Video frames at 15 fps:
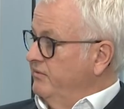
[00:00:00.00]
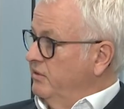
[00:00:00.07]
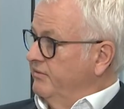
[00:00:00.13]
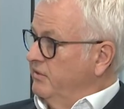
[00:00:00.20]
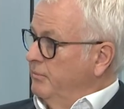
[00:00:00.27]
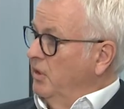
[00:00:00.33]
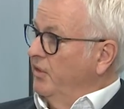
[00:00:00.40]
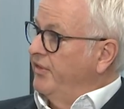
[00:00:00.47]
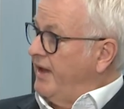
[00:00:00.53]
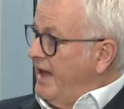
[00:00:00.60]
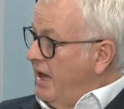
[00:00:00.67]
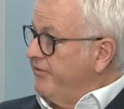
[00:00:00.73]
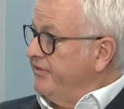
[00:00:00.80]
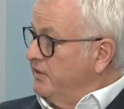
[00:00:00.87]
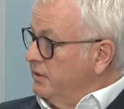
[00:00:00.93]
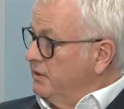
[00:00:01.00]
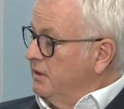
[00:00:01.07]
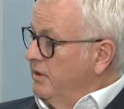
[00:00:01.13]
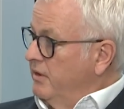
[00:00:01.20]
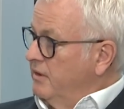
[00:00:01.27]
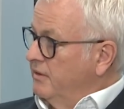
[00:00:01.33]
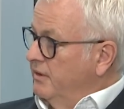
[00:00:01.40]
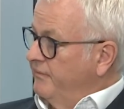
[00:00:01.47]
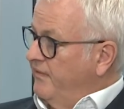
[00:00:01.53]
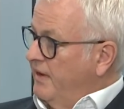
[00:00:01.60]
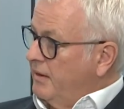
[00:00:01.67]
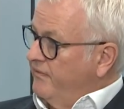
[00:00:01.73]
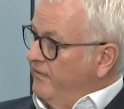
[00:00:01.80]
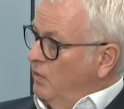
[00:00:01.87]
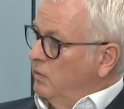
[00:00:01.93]
of the month after the
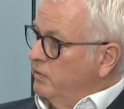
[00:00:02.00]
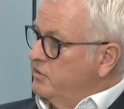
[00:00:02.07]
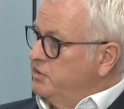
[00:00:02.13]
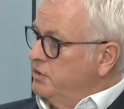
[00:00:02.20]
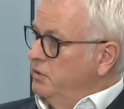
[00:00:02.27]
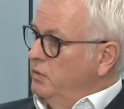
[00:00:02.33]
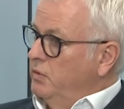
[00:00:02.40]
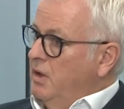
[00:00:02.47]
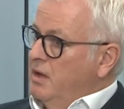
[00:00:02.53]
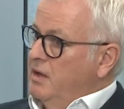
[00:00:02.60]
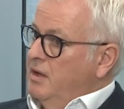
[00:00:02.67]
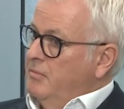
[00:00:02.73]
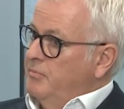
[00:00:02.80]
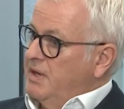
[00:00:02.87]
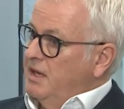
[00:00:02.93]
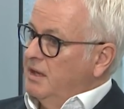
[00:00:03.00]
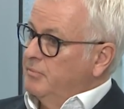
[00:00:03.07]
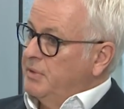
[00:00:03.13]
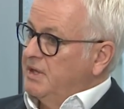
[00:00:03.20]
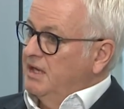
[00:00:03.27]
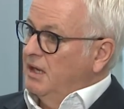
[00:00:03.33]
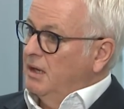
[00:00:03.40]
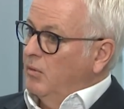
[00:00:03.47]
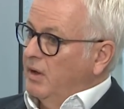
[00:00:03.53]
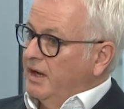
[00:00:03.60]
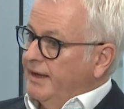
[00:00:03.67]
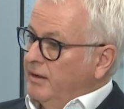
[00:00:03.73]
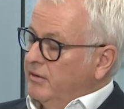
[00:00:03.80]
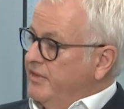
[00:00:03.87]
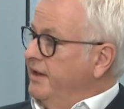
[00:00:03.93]
VAT falls due, paying PAY
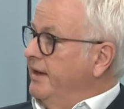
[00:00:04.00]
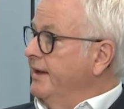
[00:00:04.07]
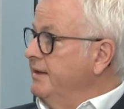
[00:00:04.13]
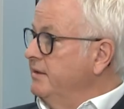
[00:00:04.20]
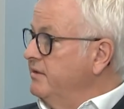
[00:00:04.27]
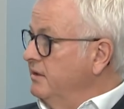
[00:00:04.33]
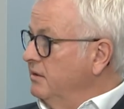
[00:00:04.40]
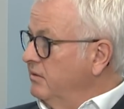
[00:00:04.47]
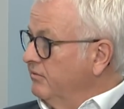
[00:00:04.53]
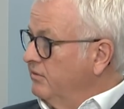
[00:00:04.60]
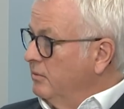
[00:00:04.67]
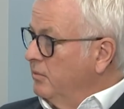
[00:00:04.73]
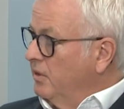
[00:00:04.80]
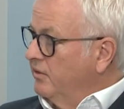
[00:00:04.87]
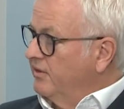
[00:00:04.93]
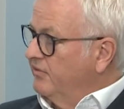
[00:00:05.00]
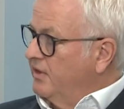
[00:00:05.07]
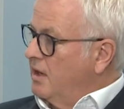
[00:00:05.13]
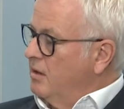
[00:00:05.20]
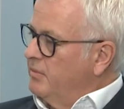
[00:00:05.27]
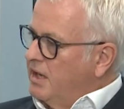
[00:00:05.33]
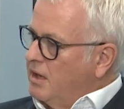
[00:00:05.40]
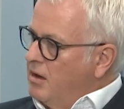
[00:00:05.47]
on the 19th of the month. If the company